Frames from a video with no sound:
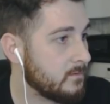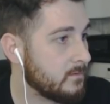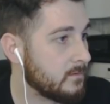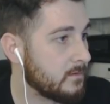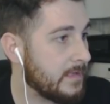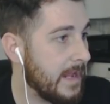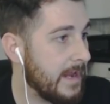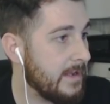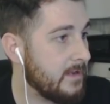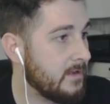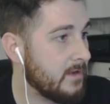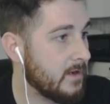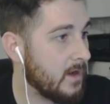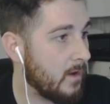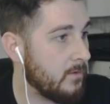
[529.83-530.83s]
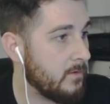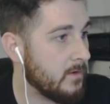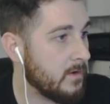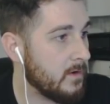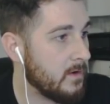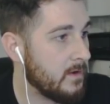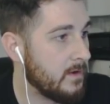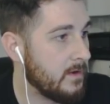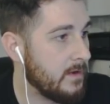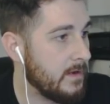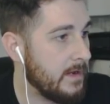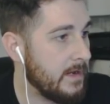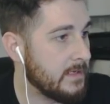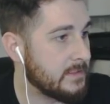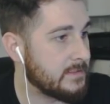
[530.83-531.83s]
again, you know,
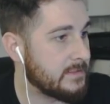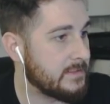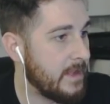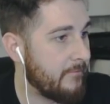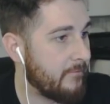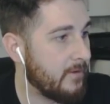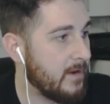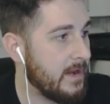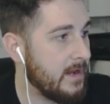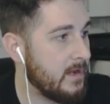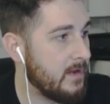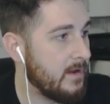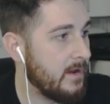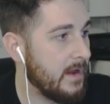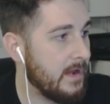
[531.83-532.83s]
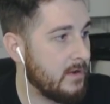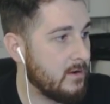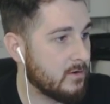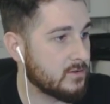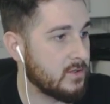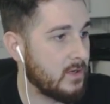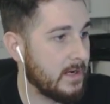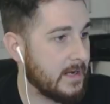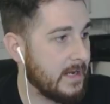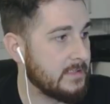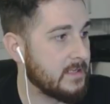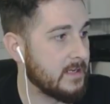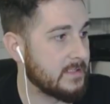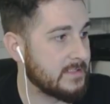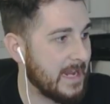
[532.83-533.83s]
he is definitely, he looks like he's
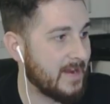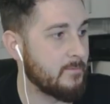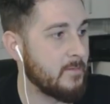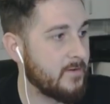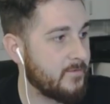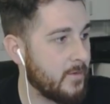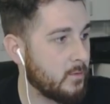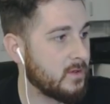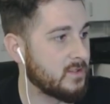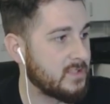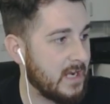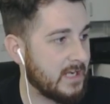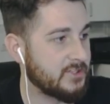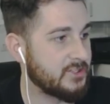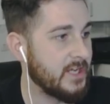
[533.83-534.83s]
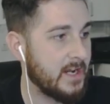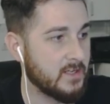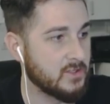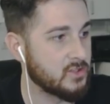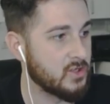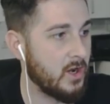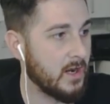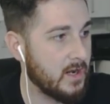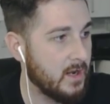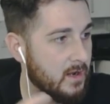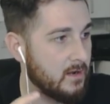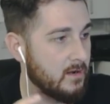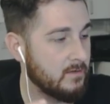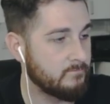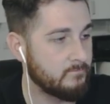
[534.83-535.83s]
an attacking midfielder slash second striker.
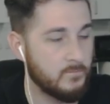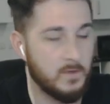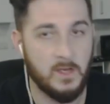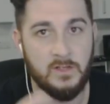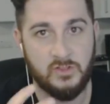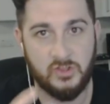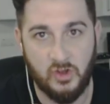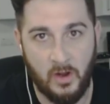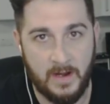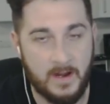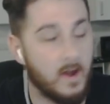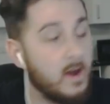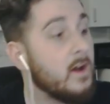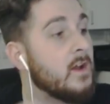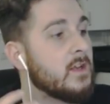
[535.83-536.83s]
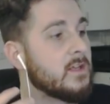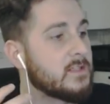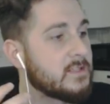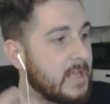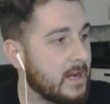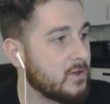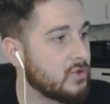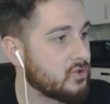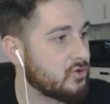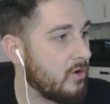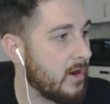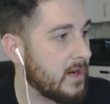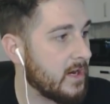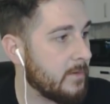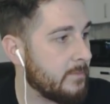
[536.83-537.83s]
Striker. Second
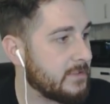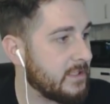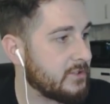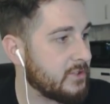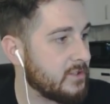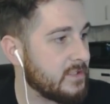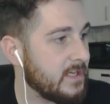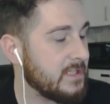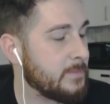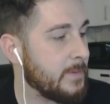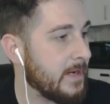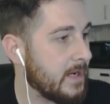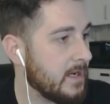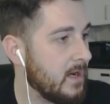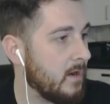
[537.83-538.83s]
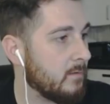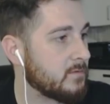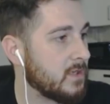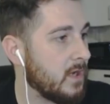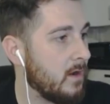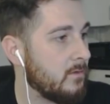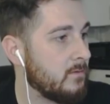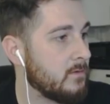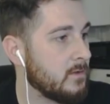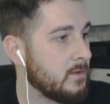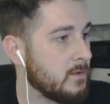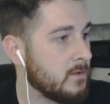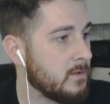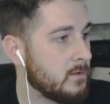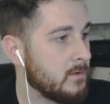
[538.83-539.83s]
striker, the positions that he's picking up. So,
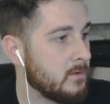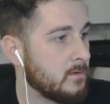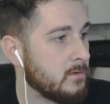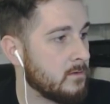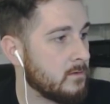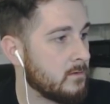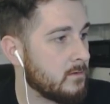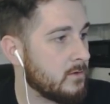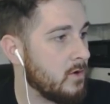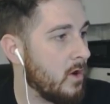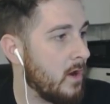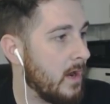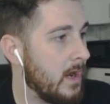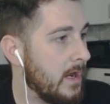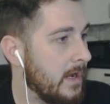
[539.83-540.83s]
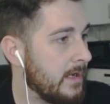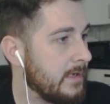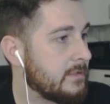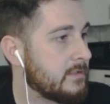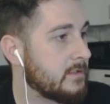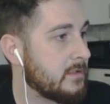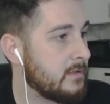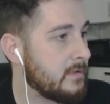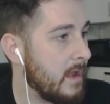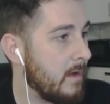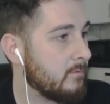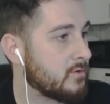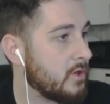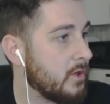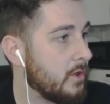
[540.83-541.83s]
nice. That
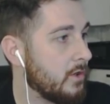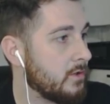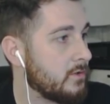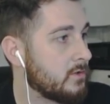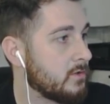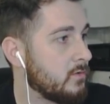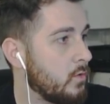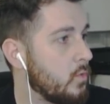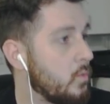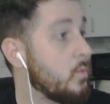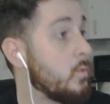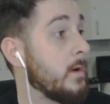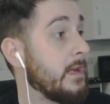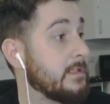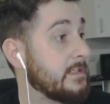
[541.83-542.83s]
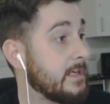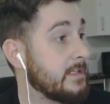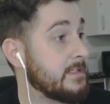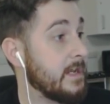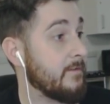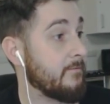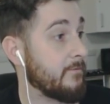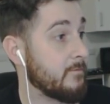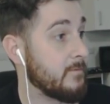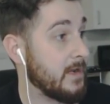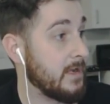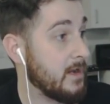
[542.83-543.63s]
was good. Oh, and he's hit it from nearly